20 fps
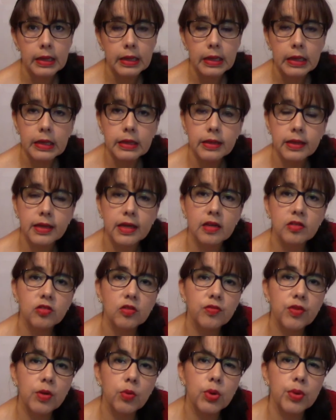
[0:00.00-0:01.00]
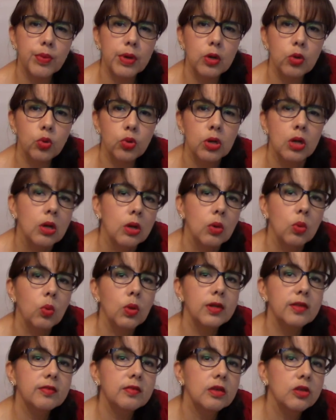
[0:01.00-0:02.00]
In the case of our balloon, what
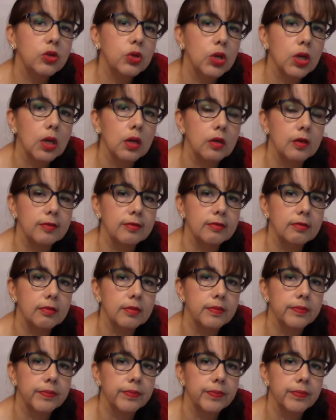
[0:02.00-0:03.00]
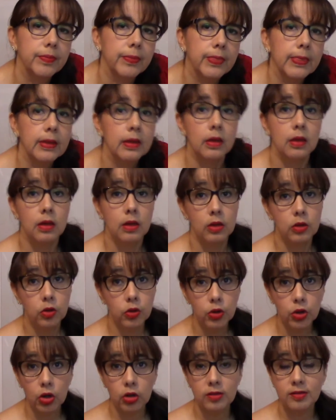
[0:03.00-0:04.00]
is that you notice? You
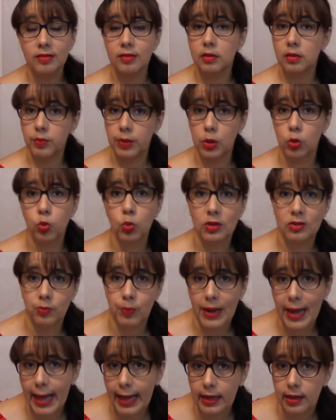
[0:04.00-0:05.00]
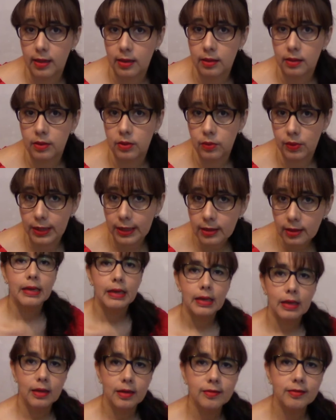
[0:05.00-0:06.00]
notice that the balloon was black, right?
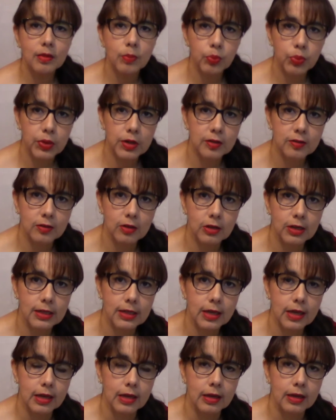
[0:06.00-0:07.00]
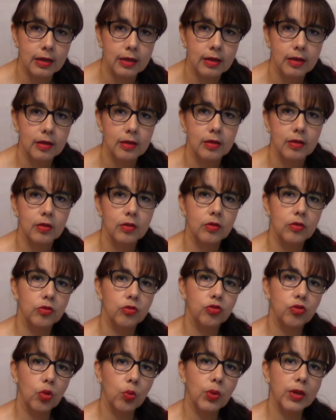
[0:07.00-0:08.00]
It is a pretty sunny day.
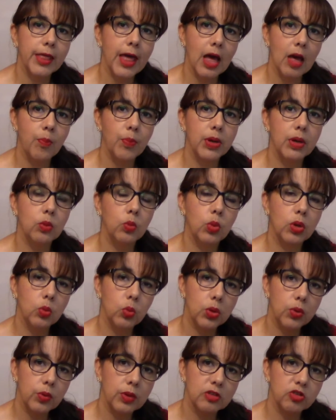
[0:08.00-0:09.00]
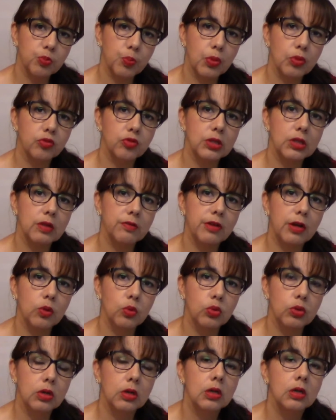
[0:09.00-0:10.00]
So what happened when we were exposing the
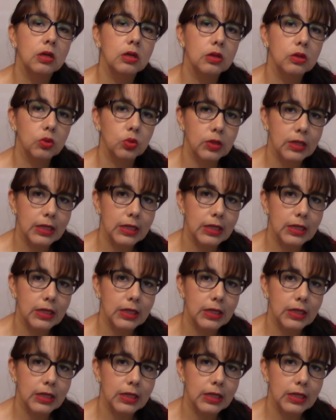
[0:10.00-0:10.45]
balloon to the